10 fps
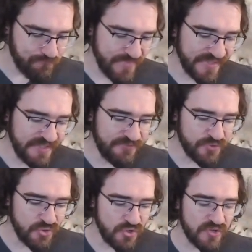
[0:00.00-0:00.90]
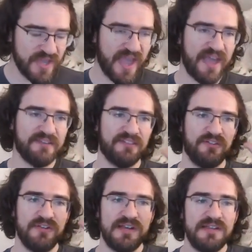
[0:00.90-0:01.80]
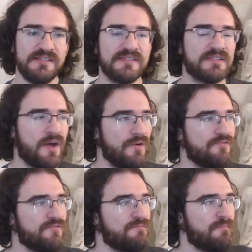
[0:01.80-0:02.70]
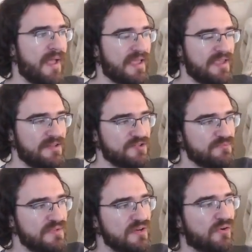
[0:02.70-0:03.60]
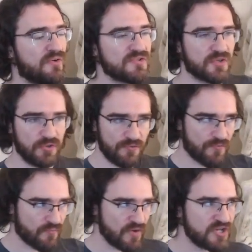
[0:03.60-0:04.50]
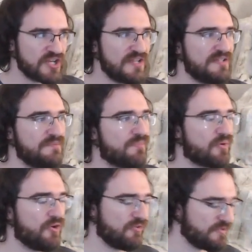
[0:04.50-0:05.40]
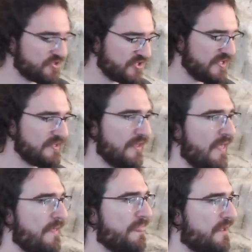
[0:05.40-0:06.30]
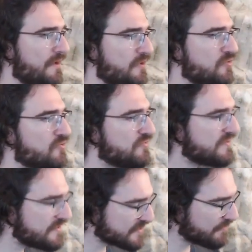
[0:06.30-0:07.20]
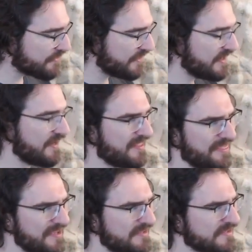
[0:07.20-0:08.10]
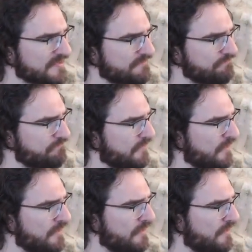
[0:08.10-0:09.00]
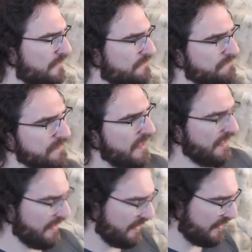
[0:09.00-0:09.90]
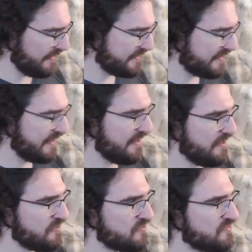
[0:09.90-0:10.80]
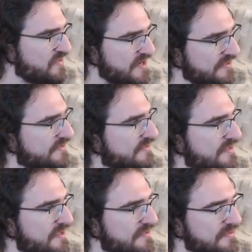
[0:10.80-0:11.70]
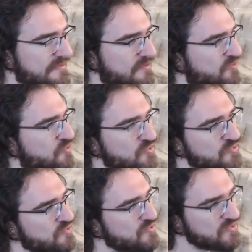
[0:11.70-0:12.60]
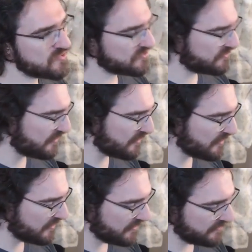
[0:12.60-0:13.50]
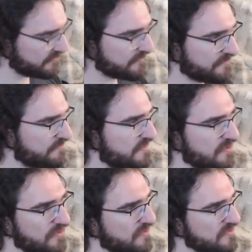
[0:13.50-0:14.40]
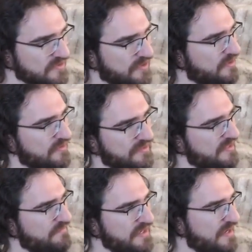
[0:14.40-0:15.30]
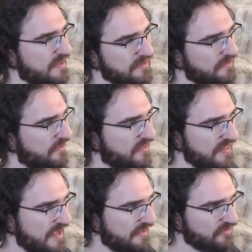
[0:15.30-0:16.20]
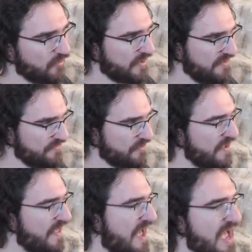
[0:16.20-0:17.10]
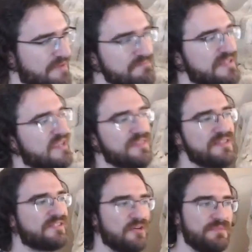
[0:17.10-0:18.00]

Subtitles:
If you look at the list of package mirrors on a freshly deployed machine, you could see something like this. Let's say us-ist2.mirrors.debian.net or whatever. I'm making this up.